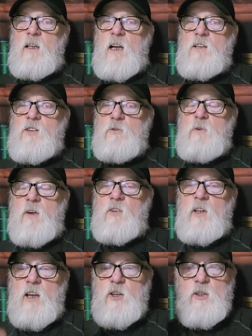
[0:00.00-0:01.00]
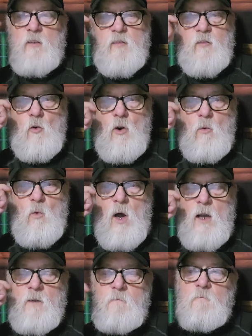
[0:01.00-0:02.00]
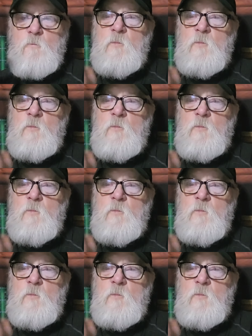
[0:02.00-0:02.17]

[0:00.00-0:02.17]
That's in Revelation 4:1.